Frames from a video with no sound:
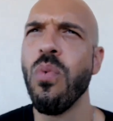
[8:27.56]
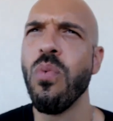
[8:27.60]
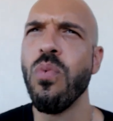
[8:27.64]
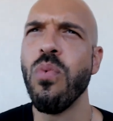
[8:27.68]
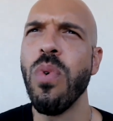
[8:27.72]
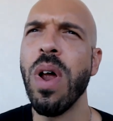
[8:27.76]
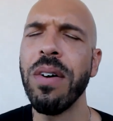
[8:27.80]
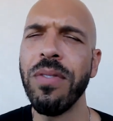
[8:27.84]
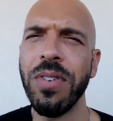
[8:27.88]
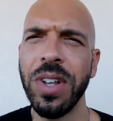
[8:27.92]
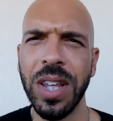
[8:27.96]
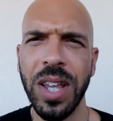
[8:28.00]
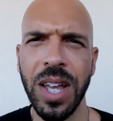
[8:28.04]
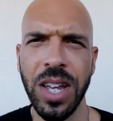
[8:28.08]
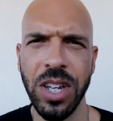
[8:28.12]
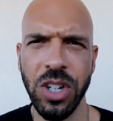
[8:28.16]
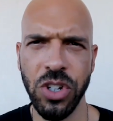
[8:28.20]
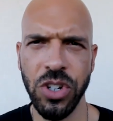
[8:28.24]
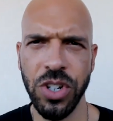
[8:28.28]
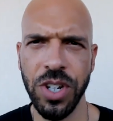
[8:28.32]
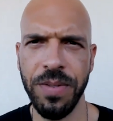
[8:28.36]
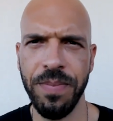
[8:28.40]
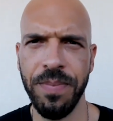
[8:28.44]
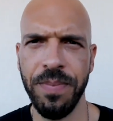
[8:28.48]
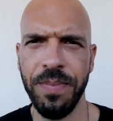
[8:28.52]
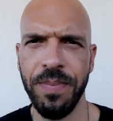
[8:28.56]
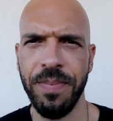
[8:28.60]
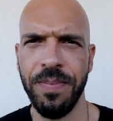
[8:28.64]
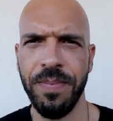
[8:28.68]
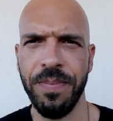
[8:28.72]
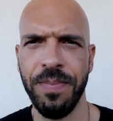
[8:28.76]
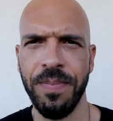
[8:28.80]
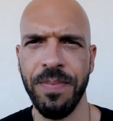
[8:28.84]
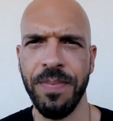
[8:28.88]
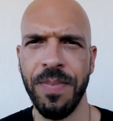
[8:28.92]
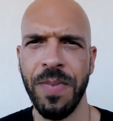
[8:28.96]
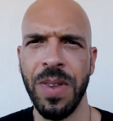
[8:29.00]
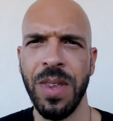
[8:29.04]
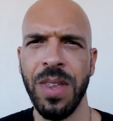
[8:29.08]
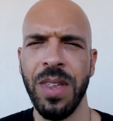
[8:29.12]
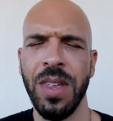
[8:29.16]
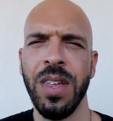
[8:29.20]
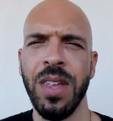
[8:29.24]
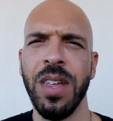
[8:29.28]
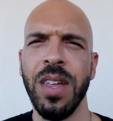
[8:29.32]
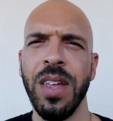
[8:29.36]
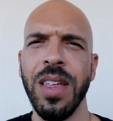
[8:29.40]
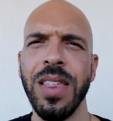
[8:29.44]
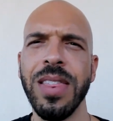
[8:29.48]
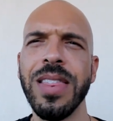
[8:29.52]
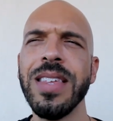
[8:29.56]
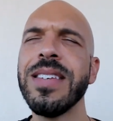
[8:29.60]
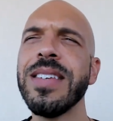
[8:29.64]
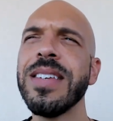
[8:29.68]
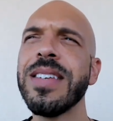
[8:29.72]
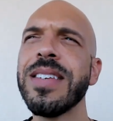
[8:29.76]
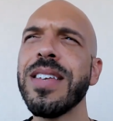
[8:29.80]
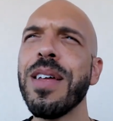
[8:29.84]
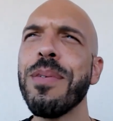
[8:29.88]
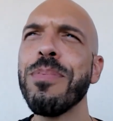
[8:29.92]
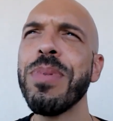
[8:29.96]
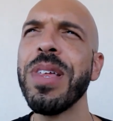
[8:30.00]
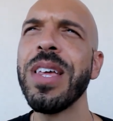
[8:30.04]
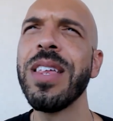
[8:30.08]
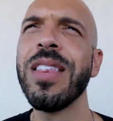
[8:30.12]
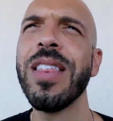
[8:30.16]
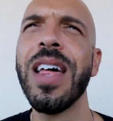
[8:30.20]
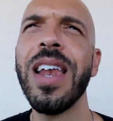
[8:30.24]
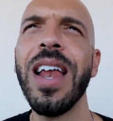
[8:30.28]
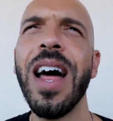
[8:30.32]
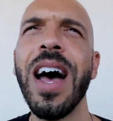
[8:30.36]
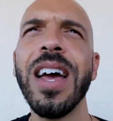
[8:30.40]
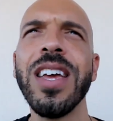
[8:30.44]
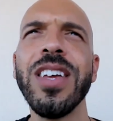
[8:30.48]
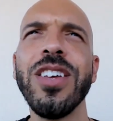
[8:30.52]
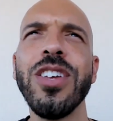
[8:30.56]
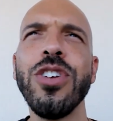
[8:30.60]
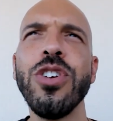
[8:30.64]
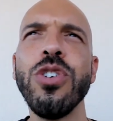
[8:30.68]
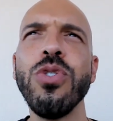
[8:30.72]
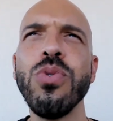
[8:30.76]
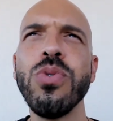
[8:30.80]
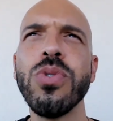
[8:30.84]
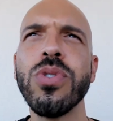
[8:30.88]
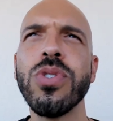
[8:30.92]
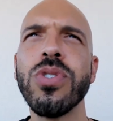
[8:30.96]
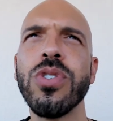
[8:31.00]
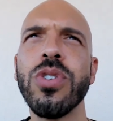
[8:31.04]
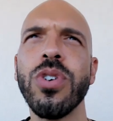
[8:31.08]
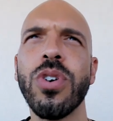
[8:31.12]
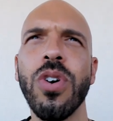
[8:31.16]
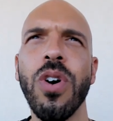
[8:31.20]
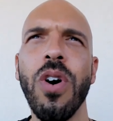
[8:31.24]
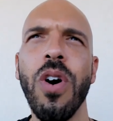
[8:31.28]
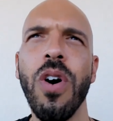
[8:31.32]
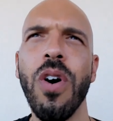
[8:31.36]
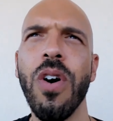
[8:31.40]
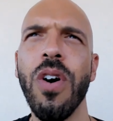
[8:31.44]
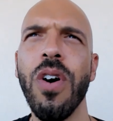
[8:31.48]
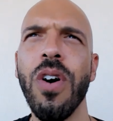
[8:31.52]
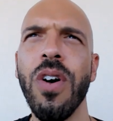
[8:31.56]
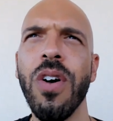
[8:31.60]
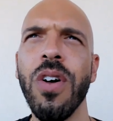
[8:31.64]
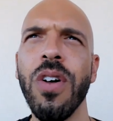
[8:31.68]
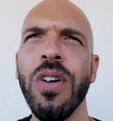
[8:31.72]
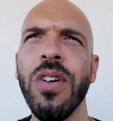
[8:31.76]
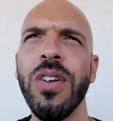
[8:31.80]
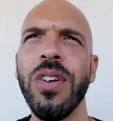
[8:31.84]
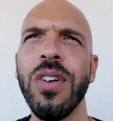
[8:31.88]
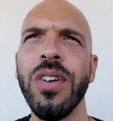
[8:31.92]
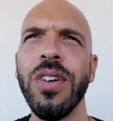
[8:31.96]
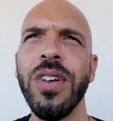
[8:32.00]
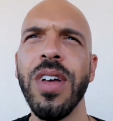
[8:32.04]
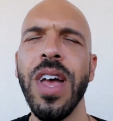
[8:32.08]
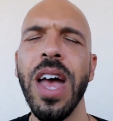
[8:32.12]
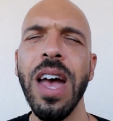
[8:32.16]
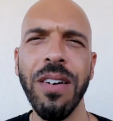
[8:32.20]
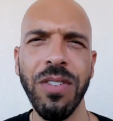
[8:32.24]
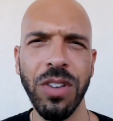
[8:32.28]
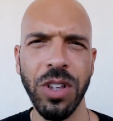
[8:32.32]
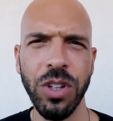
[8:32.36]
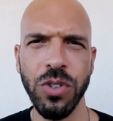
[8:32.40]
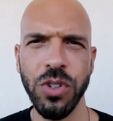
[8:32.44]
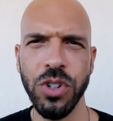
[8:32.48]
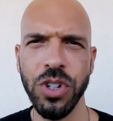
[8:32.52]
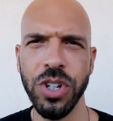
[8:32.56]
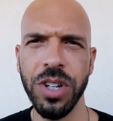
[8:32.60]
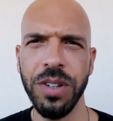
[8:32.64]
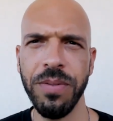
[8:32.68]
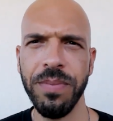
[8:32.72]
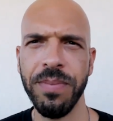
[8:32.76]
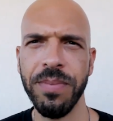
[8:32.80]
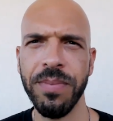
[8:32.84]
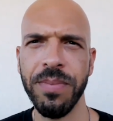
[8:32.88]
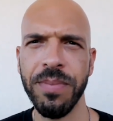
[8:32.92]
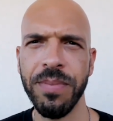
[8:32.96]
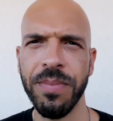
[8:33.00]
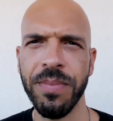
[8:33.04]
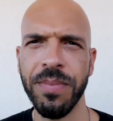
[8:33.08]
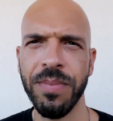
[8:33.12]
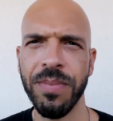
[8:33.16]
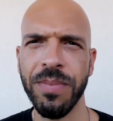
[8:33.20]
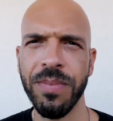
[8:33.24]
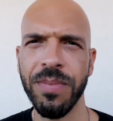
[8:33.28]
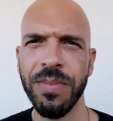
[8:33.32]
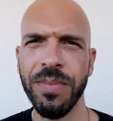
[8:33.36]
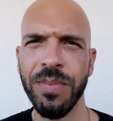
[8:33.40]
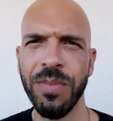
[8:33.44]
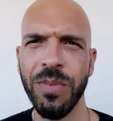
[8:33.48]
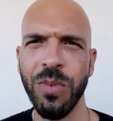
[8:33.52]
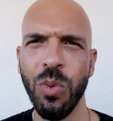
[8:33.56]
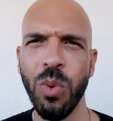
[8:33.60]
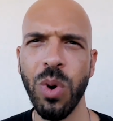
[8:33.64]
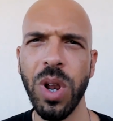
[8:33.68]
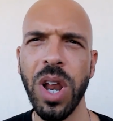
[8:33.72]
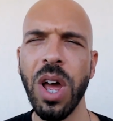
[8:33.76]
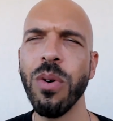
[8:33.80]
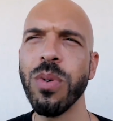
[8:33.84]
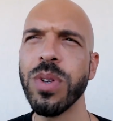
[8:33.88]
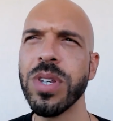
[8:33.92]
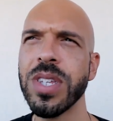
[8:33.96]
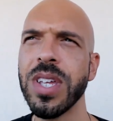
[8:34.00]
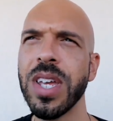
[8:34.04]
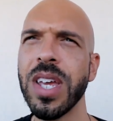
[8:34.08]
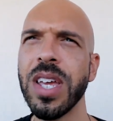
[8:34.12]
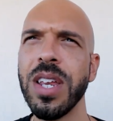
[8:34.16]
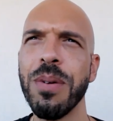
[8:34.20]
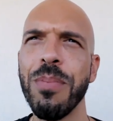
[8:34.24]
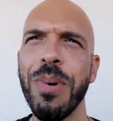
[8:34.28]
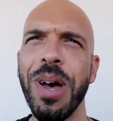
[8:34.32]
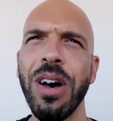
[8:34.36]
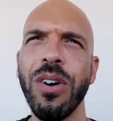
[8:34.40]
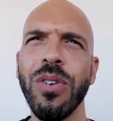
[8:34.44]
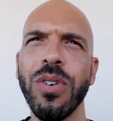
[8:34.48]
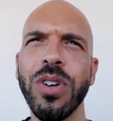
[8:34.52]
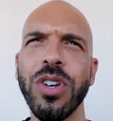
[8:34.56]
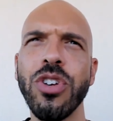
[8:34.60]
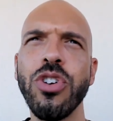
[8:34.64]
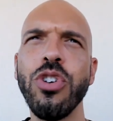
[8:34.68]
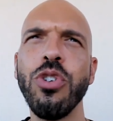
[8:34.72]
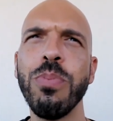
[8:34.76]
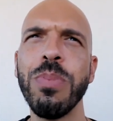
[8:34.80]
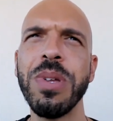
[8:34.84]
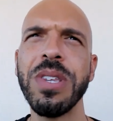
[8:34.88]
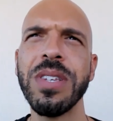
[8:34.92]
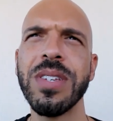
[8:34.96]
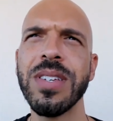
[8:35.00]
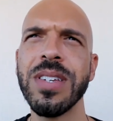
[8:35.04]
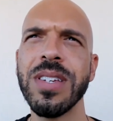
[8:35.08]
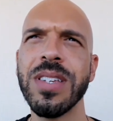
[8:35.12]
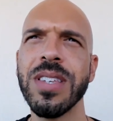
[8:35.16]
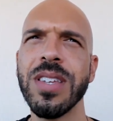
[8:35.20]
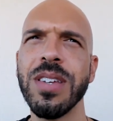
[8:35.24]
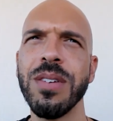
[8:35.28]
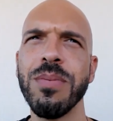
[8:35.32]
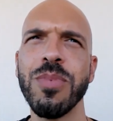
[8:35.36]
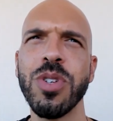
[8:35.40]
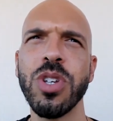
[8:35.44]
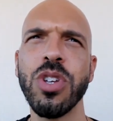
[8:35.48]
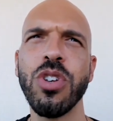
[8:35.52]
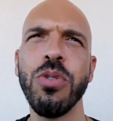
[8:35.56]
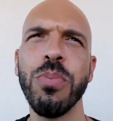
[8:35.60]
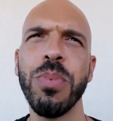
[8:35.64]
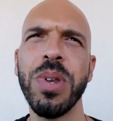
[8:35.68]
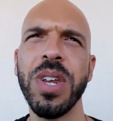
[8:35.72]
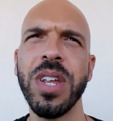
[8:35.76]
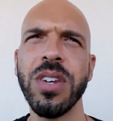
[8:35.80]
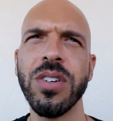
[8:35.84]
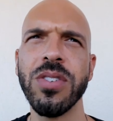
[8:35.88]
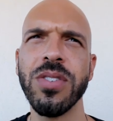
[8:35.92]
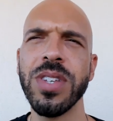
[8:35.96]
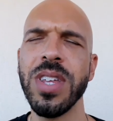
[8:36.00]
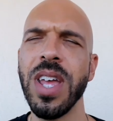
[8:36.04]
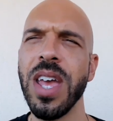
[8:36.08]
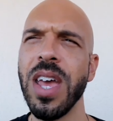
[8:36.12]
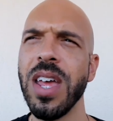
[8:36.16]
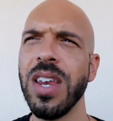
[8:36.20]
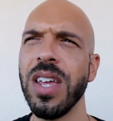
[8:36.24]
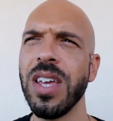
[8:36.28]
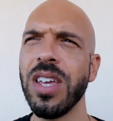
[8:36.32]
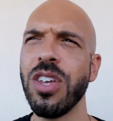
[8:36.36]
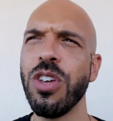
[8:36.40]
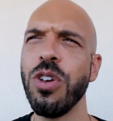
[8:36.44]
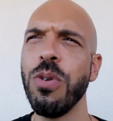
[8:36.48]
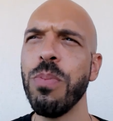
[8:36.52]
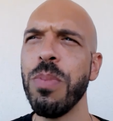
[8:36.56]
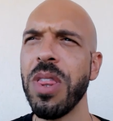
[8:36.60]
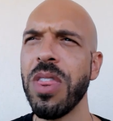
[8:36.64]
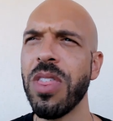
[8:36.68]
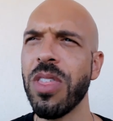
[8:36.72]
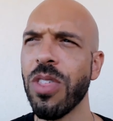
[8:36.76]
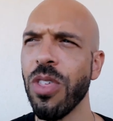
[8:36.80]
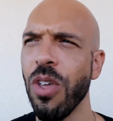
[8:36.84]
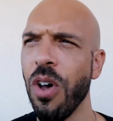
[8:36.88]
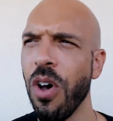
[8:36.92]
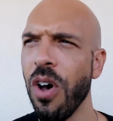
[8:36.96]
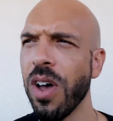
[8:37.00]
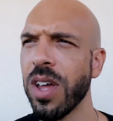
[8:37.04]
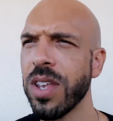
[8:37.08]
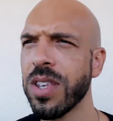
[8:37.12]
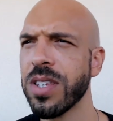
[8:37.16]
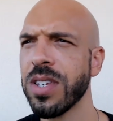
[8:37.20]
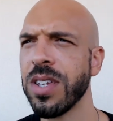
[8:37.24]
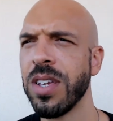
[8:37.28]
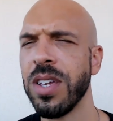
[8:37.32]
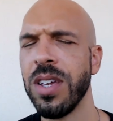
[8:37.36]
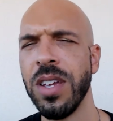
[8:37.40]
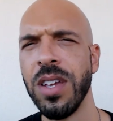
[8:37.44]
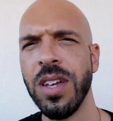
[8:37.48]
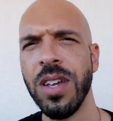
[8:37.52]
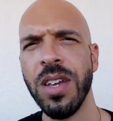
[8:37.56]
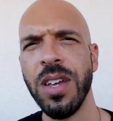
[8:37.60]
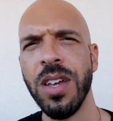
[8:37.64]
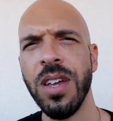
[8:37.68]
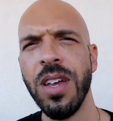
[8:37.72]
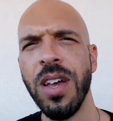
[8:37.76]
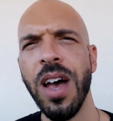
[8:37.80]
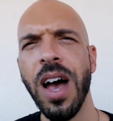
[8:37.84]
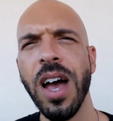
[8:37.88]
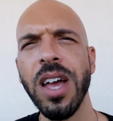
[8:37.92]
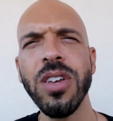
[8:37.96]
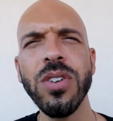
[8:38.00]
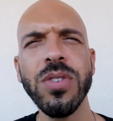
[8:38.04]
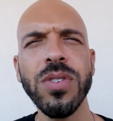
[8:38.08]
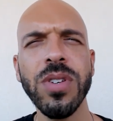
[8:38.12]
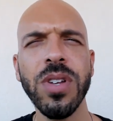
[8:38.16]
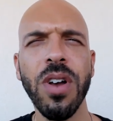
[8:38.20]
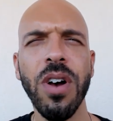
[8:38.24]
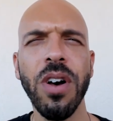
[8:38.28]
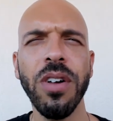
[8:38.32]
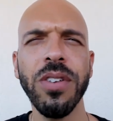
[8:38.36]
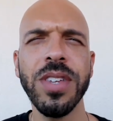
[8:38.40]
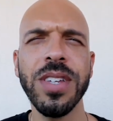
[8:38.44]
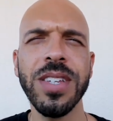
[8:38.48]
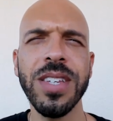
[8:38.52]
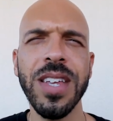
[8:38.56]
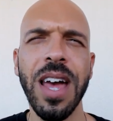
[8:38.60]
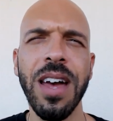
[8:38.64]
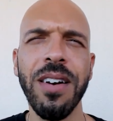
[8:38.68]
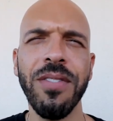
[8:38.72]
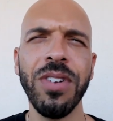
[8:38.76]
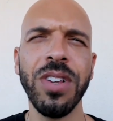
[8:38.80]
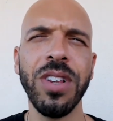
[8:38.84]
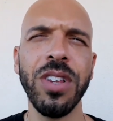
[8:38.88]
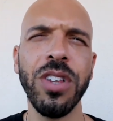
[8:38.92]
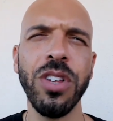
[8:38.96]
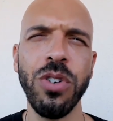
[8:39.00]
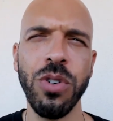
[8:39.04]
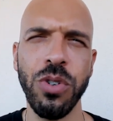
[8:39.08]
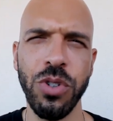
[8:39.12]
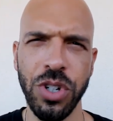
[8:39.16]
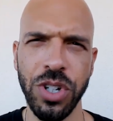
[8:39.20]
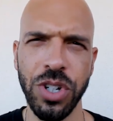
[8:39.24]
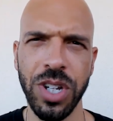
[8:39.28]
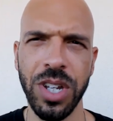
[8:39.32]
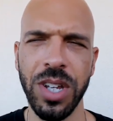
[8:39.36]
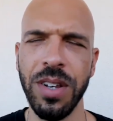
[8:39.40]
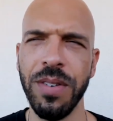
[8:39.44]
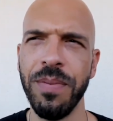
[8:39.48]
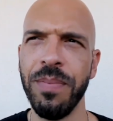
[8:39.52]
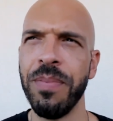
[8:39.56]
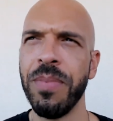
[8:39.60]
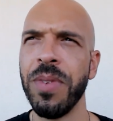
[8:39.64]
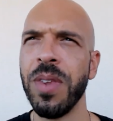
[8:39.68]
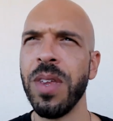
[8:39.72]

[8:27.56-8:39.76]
revelation. This is something that I used to call evolution when I was thinking about human systems, human understanding, human thought. I used to call this evolution,